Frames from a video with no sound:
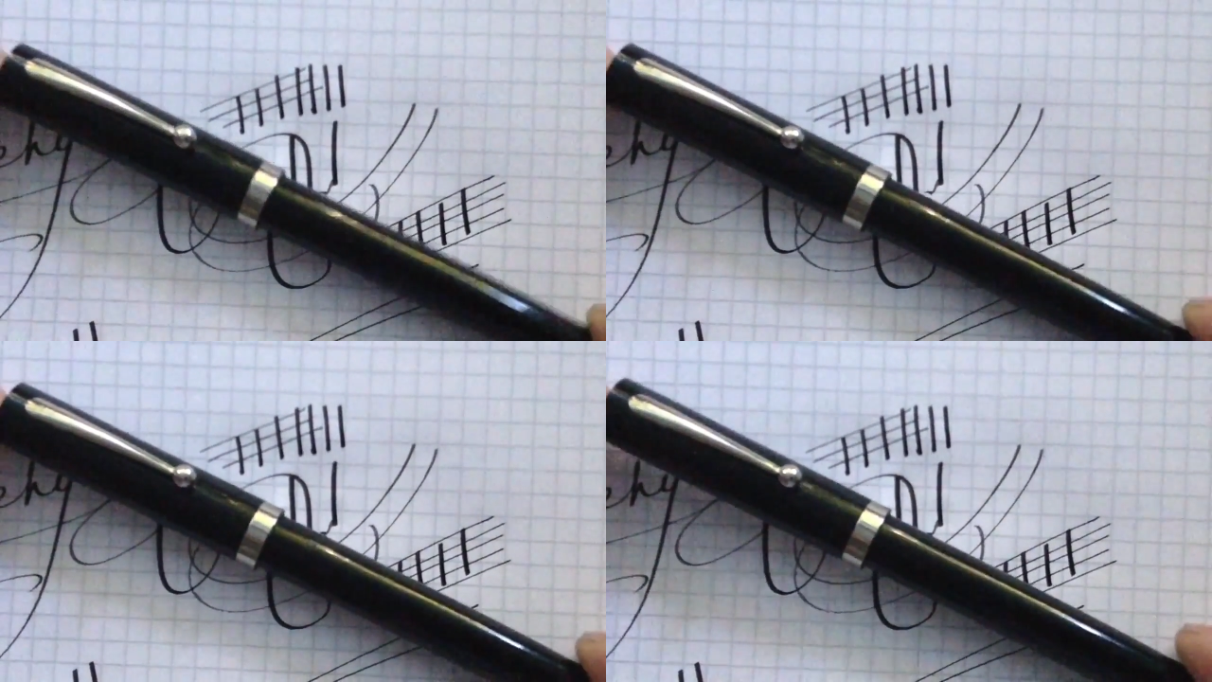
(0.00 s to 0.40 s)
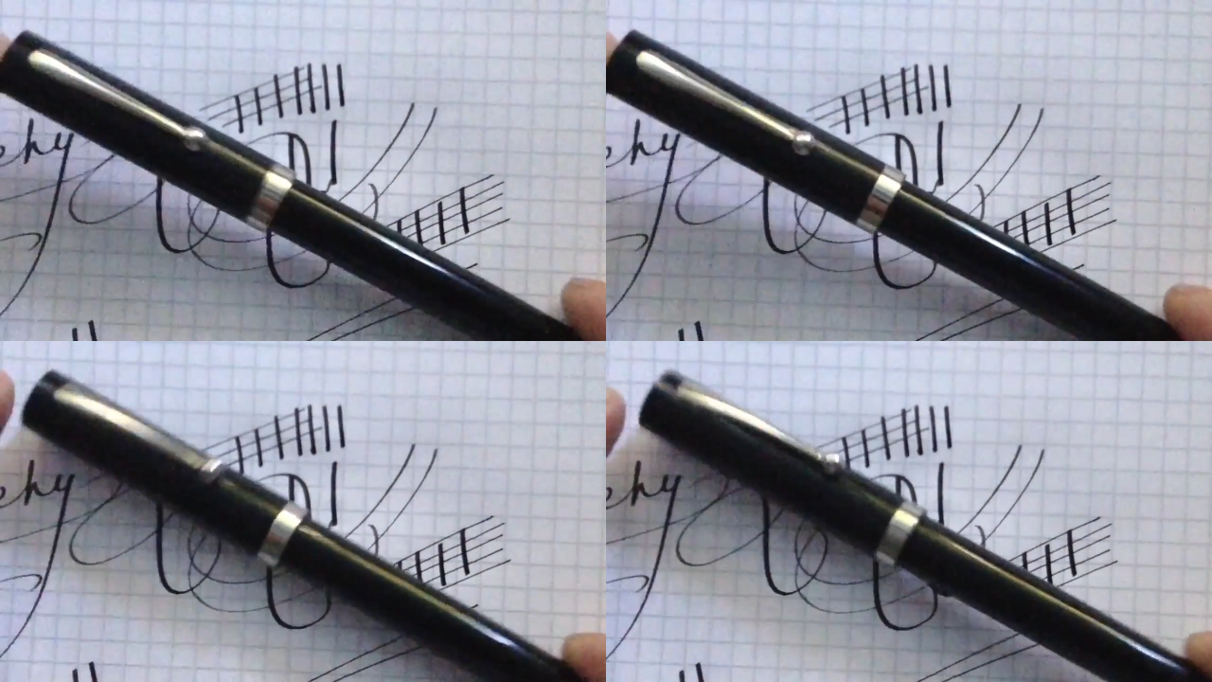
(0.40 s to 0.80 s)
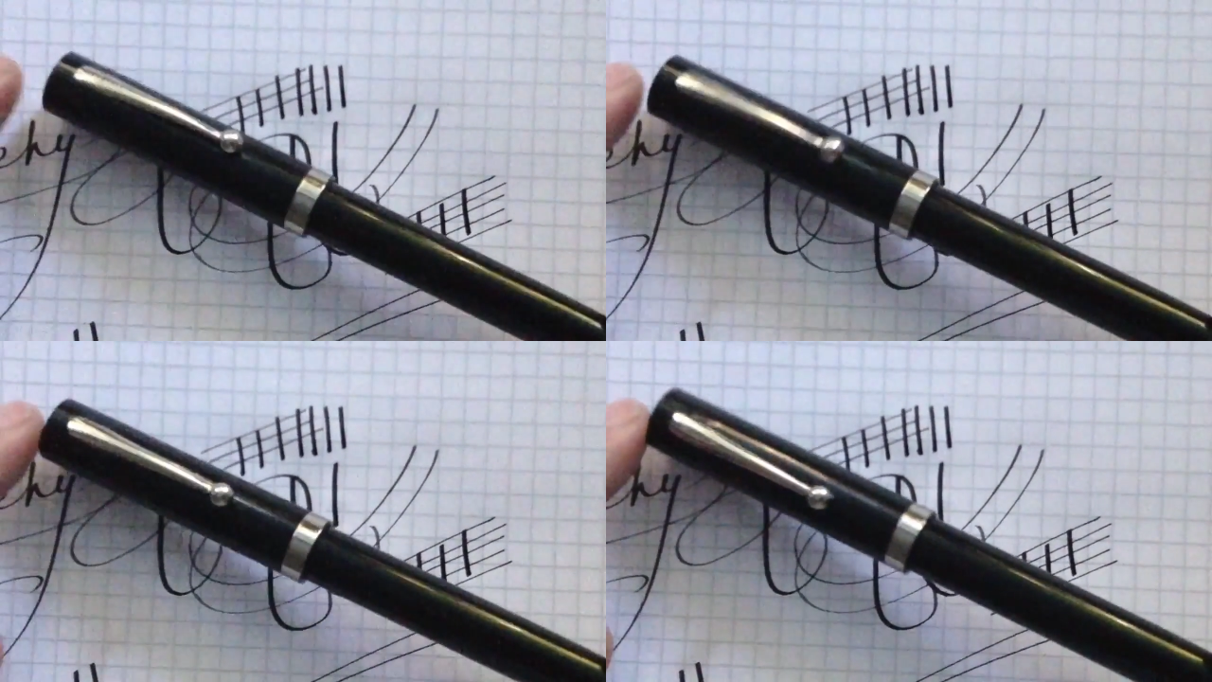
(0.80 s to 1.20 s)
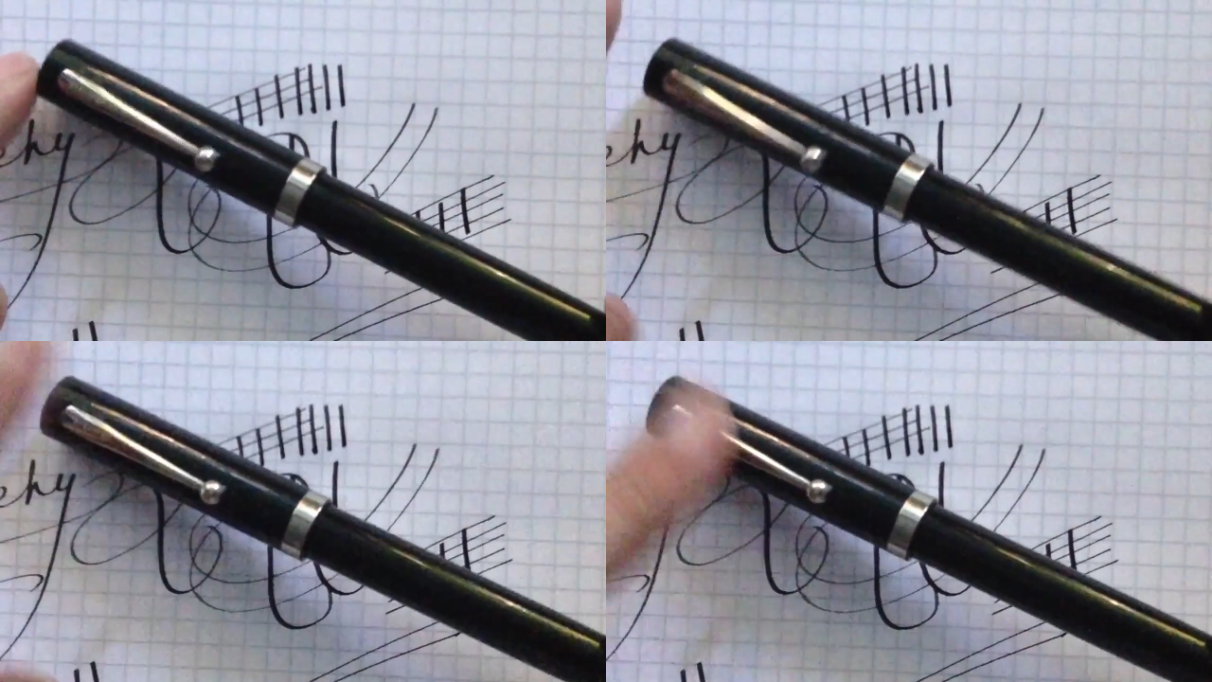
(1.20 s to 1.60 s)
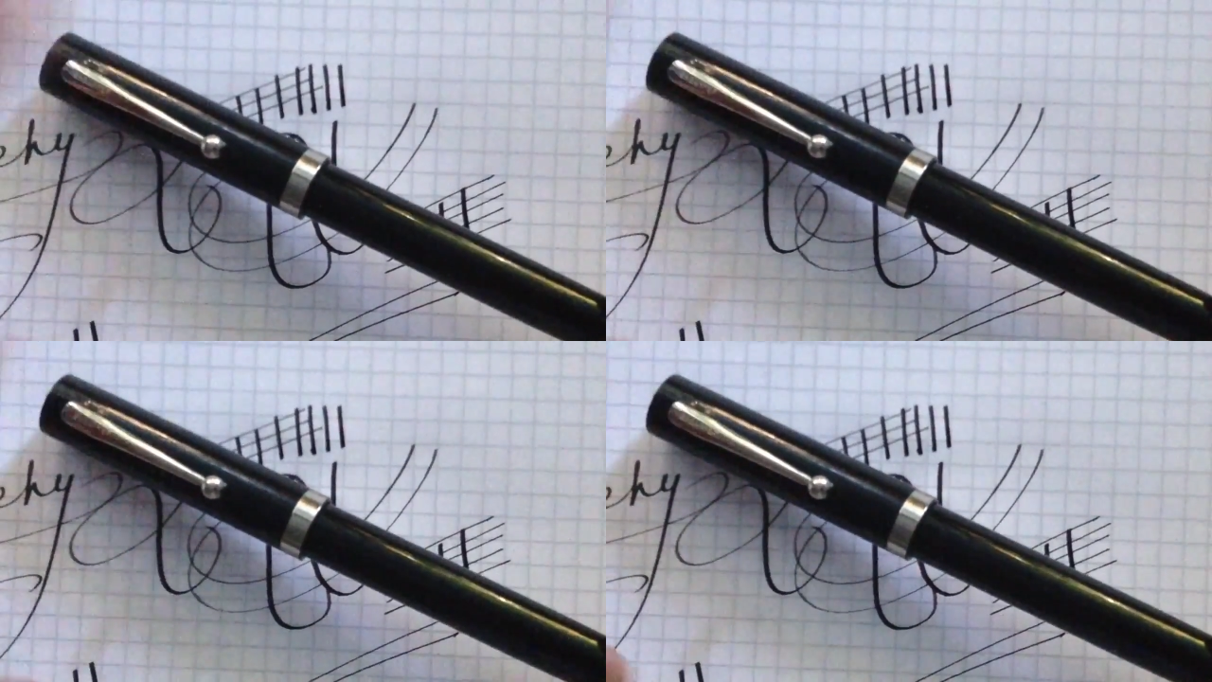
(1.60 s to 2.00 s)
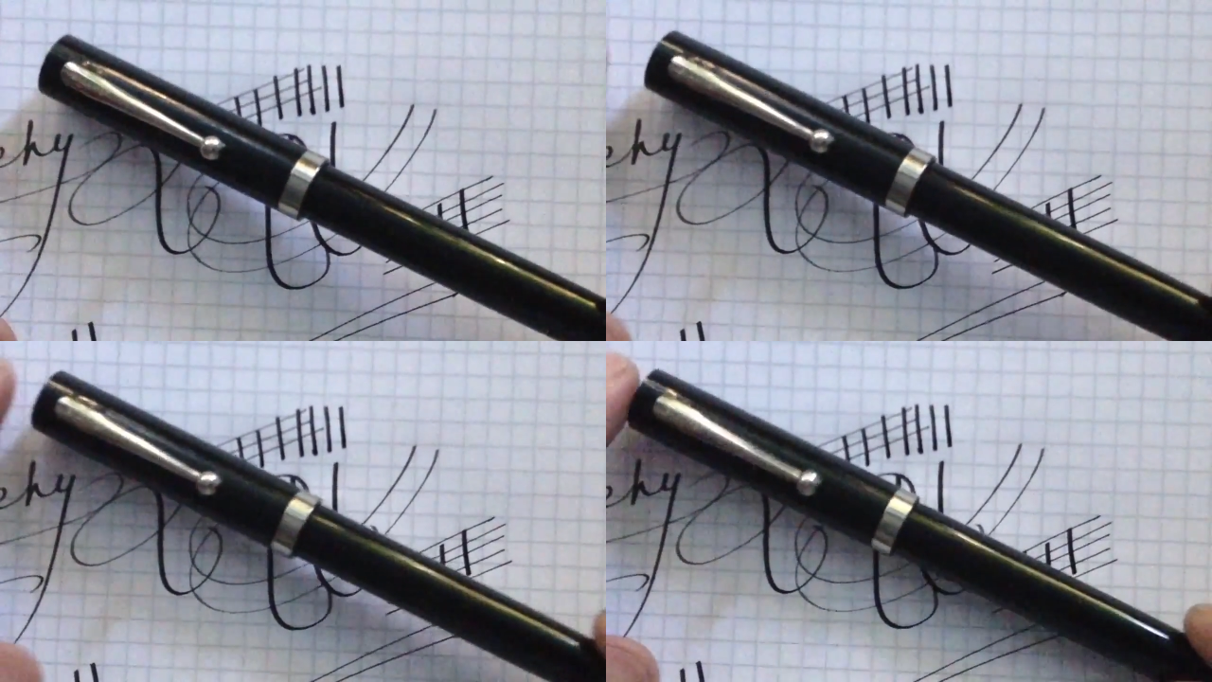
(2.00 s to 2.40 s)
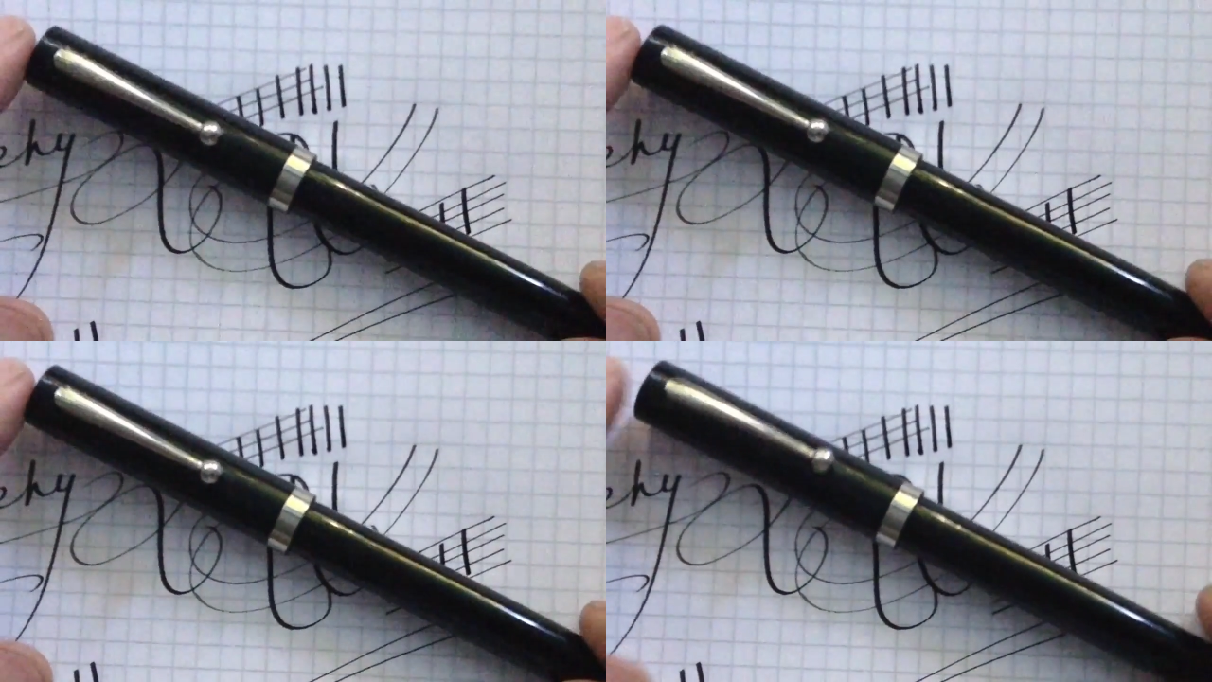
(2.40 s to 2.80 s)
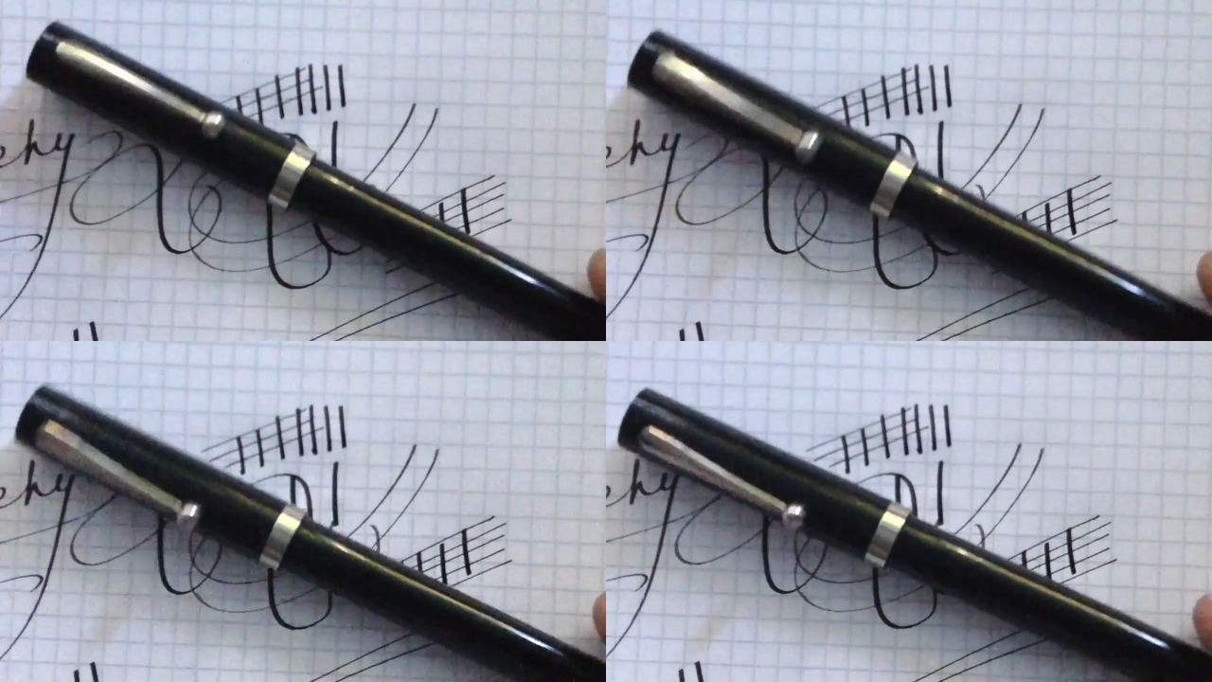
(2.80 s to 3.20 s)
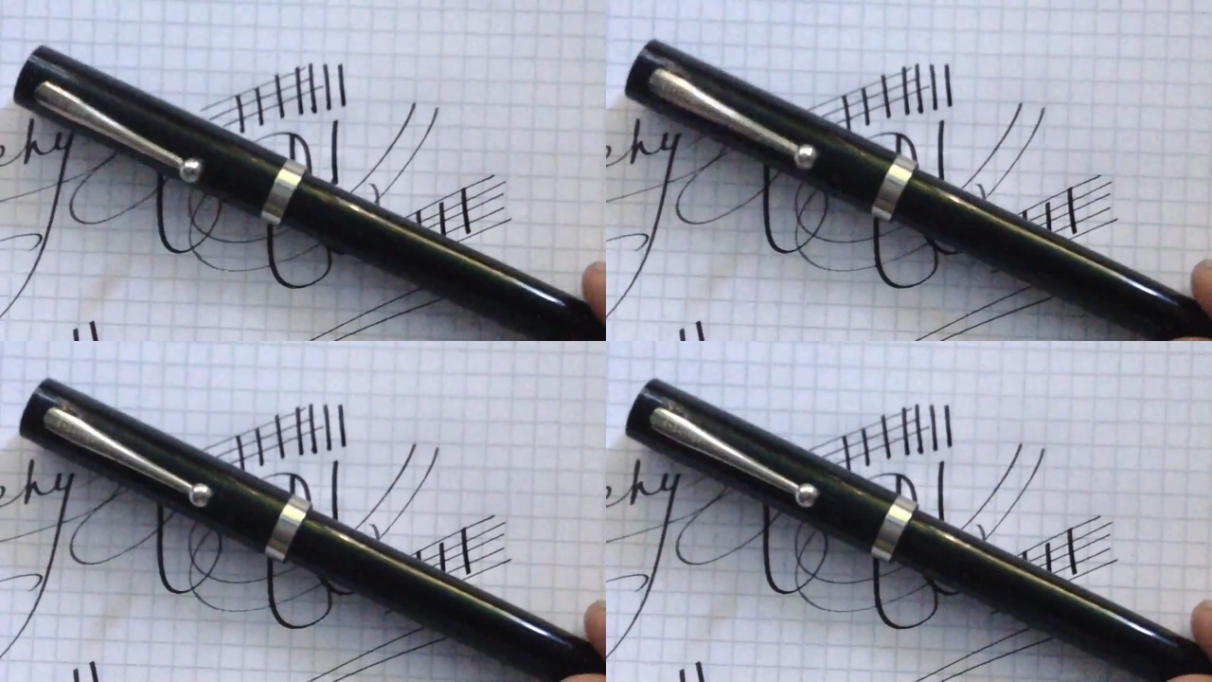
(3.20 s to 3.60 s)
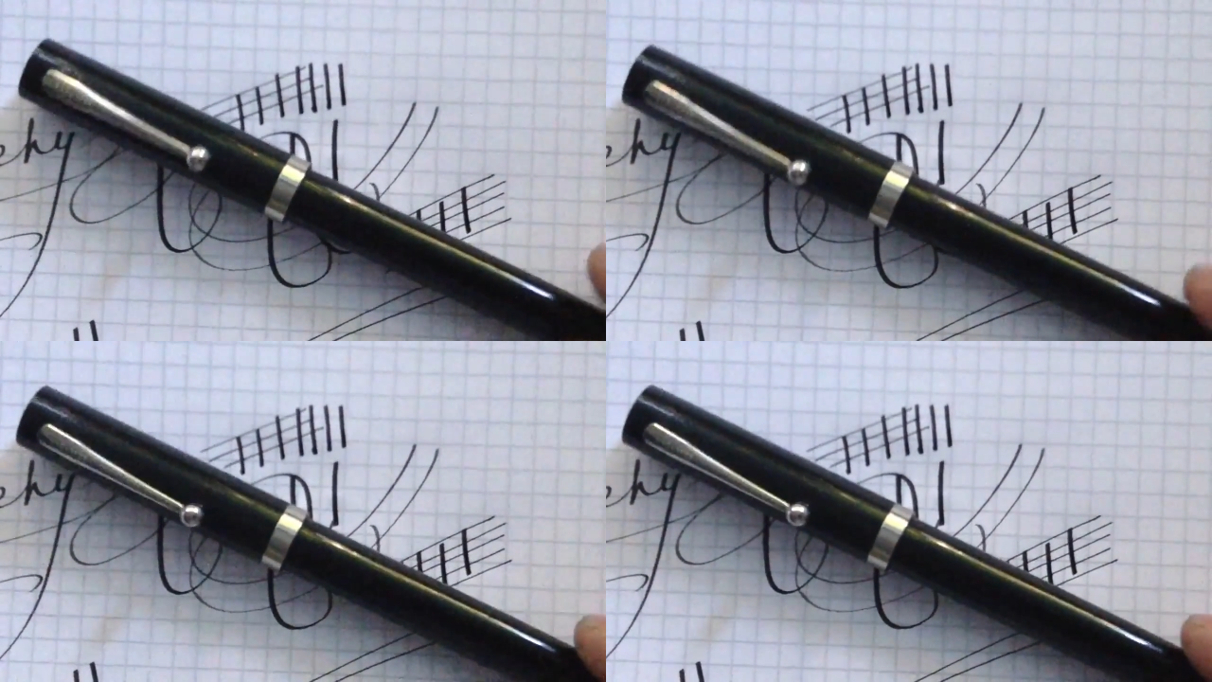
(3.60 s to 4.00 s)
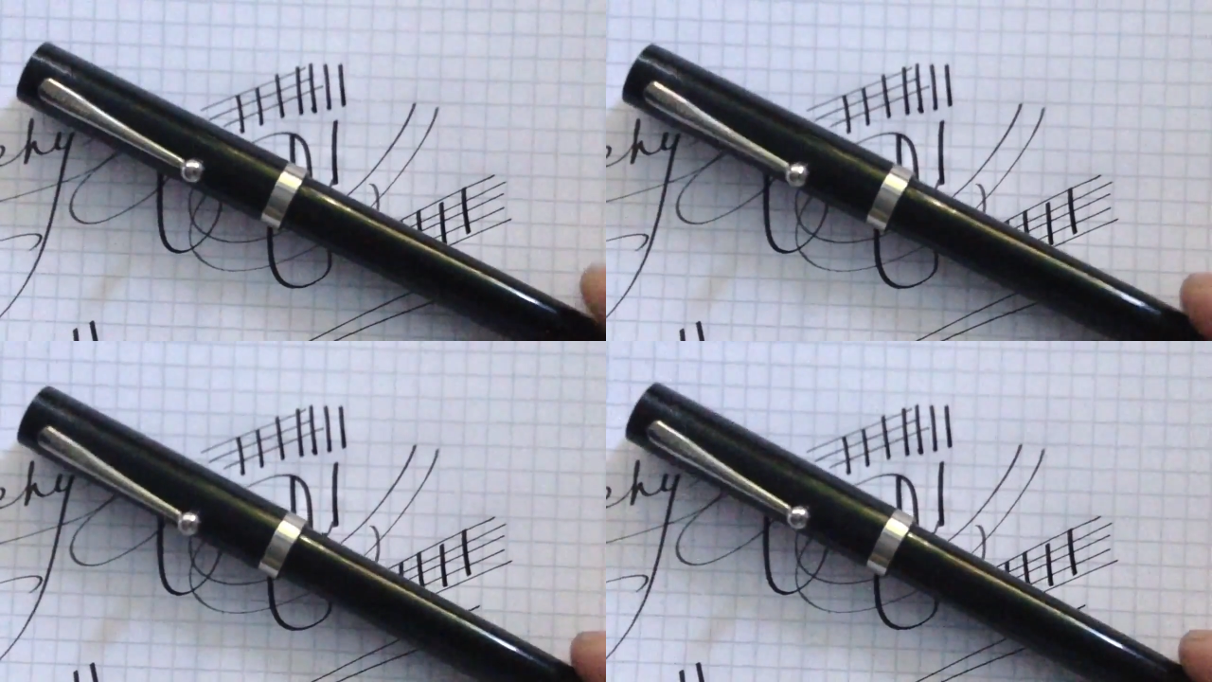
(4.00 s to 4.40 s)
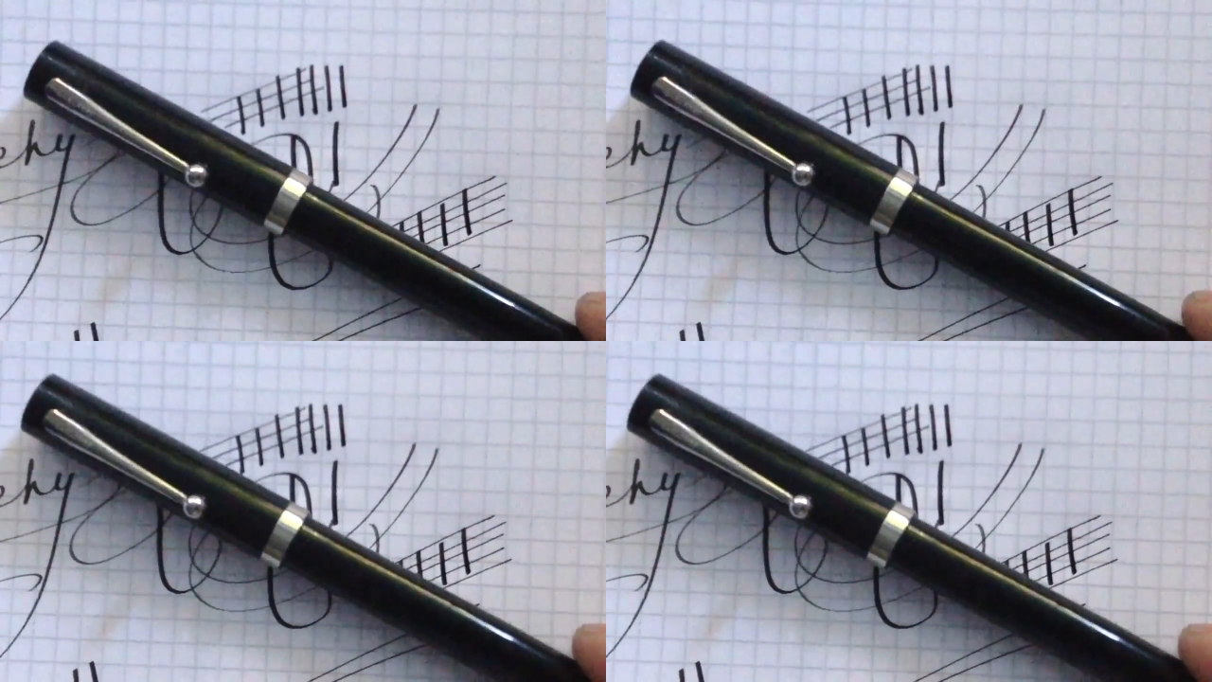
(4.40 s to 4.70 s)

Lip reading: Nobody's mouth can be seen.